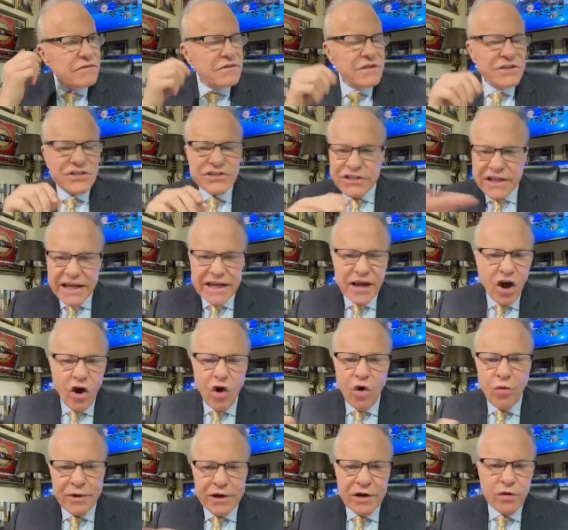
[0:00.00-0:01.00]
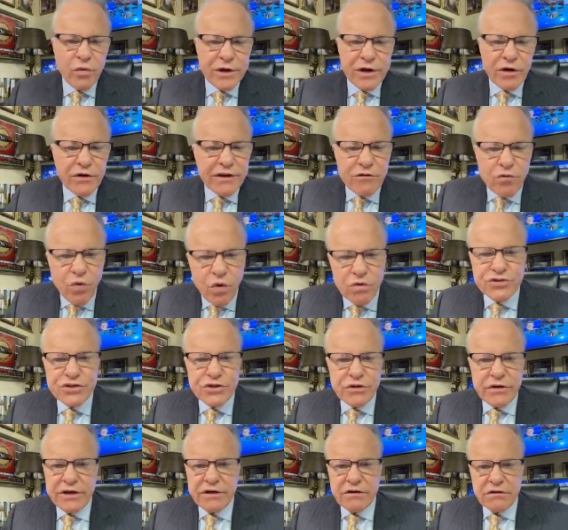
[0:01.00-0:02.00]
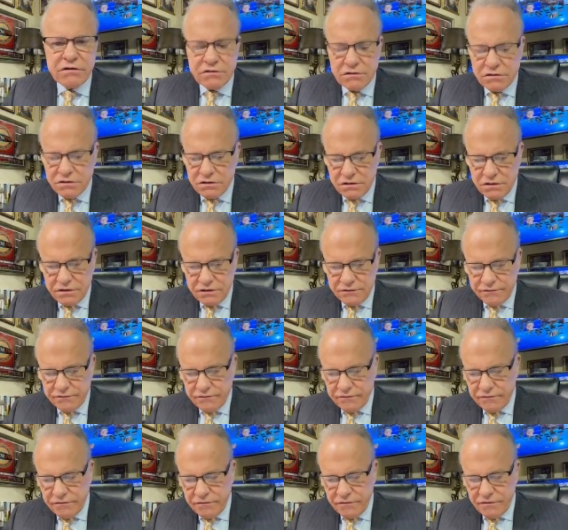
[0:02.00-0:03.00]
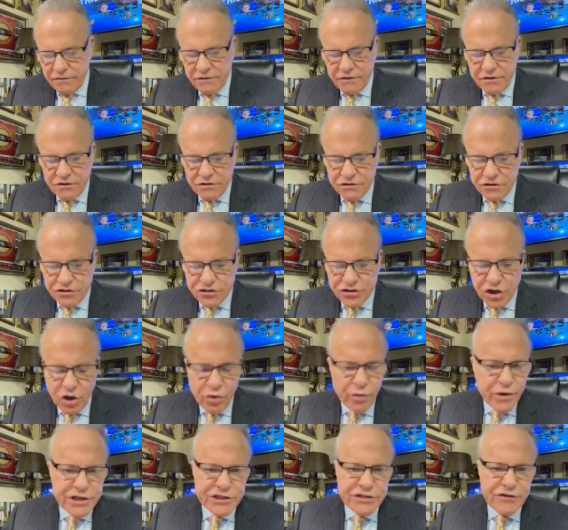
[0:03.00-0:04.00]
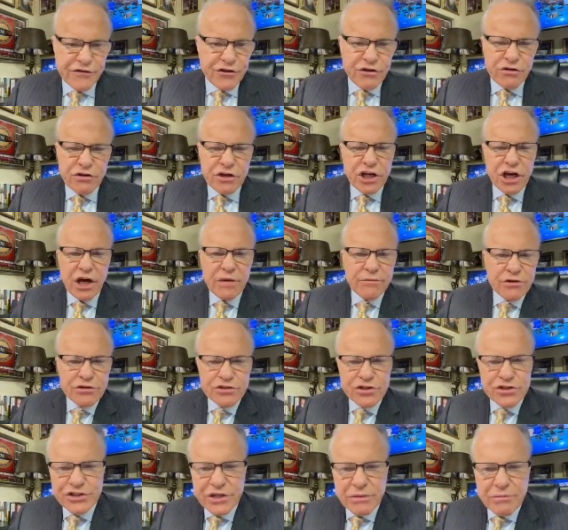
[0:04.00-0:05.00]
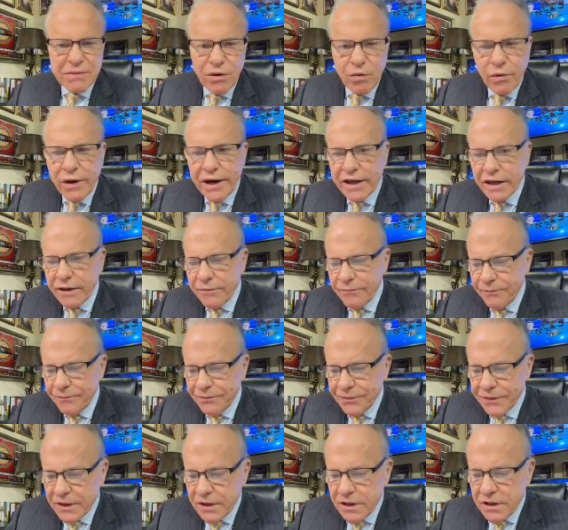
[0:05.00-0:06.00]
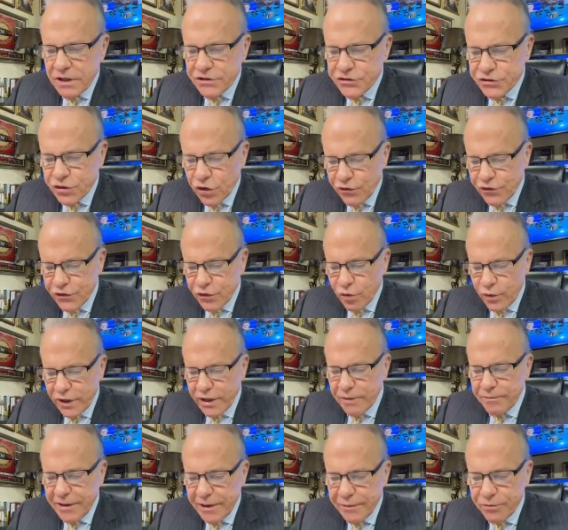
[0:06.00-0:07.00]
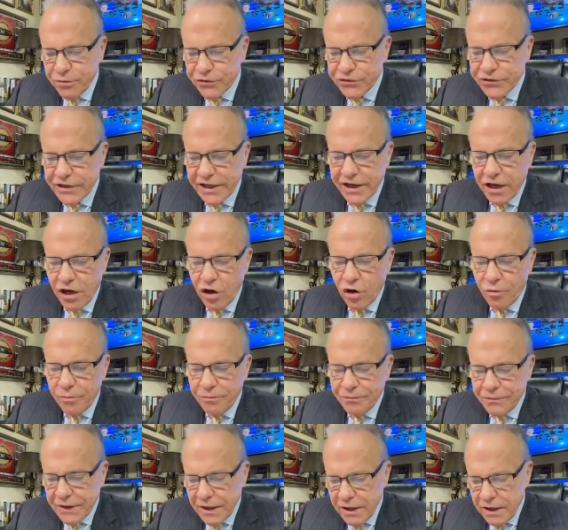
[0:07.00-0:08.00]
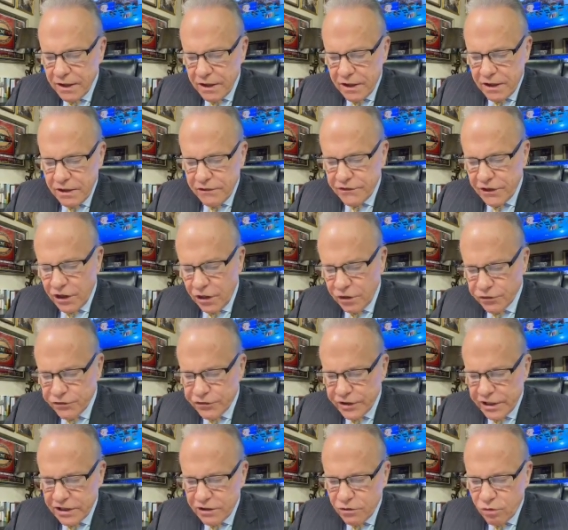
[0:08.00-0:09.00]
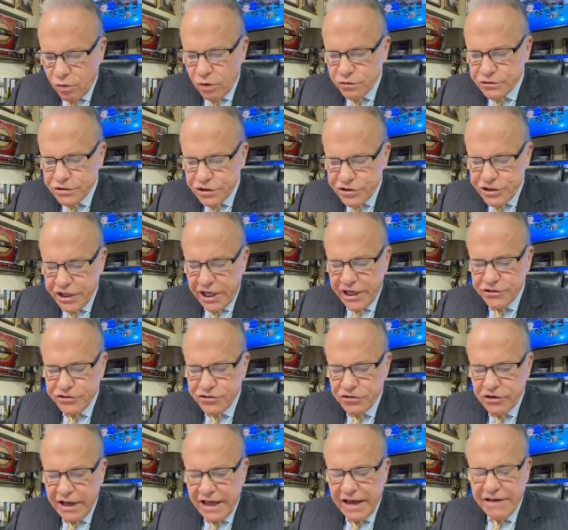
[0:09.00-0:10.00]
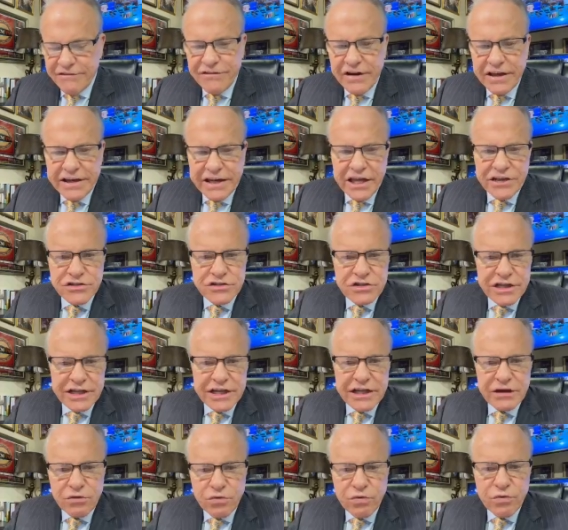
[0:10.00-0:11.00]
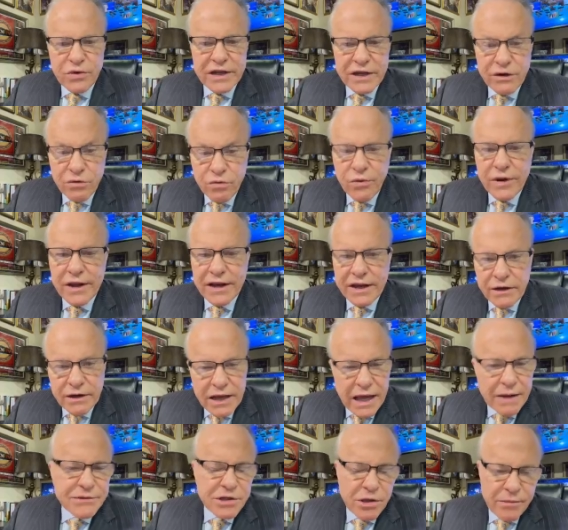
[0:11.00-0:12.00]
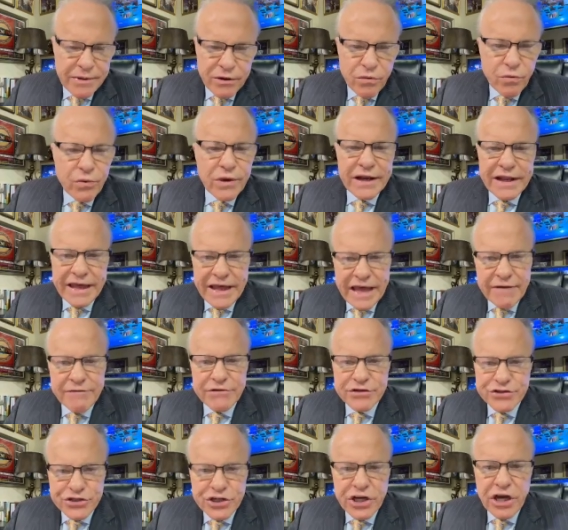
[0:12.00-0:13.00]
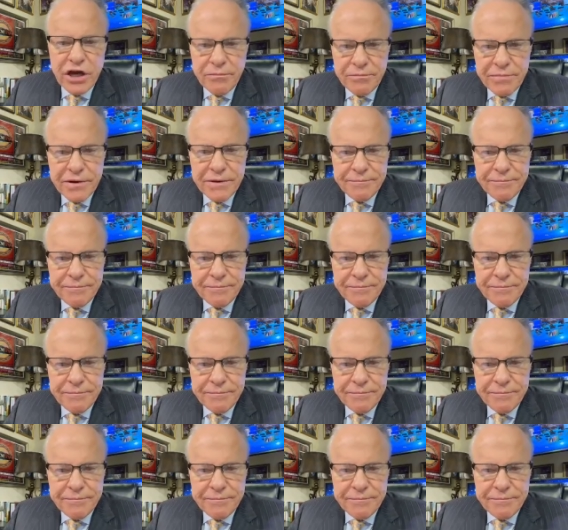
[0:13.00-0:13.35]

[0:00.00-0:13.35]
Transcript: Just stay home. We, we don't even want you here. there's no reason for you to come. You're just in my way. So for the weak people, stay home. Those that want to change your life financially and really, really, I'm talking about really have a jump